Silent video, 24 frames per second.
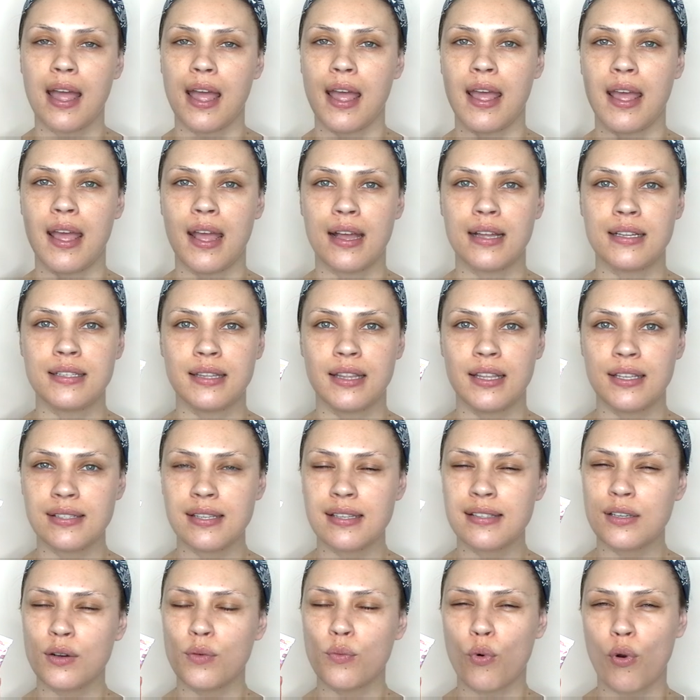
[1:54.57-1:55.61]
and this
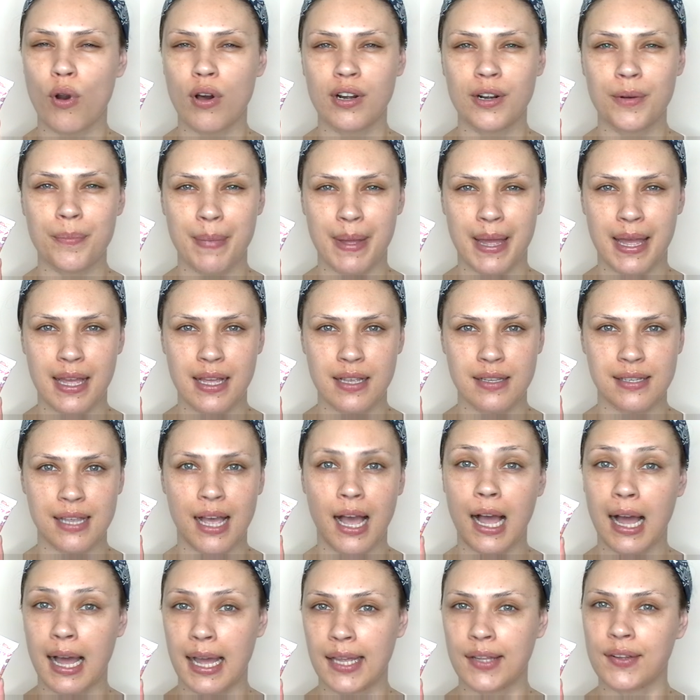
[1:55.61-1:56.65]
is a water-based
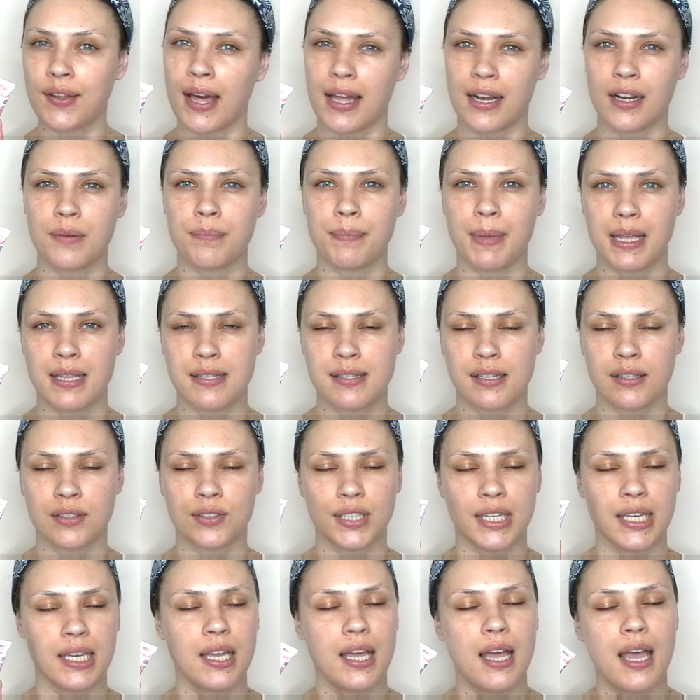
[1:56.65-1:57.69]
highlighter,
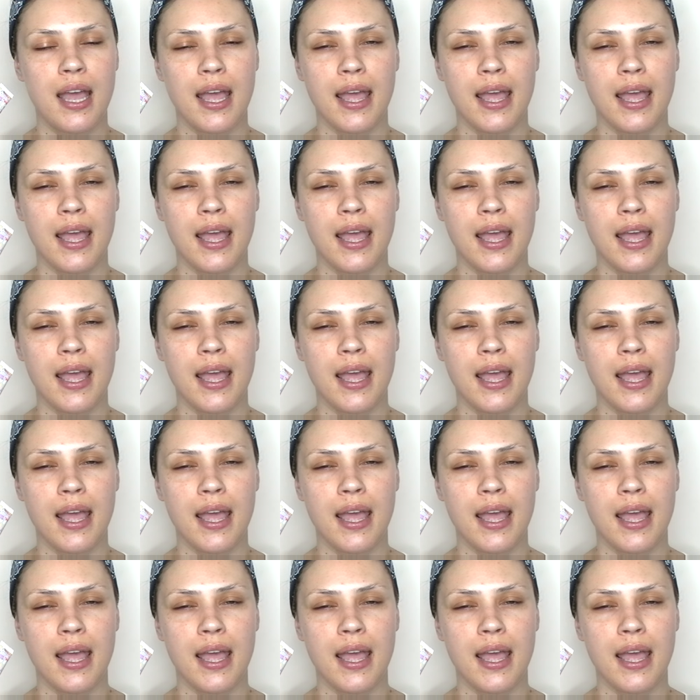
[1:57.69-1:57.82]
basically.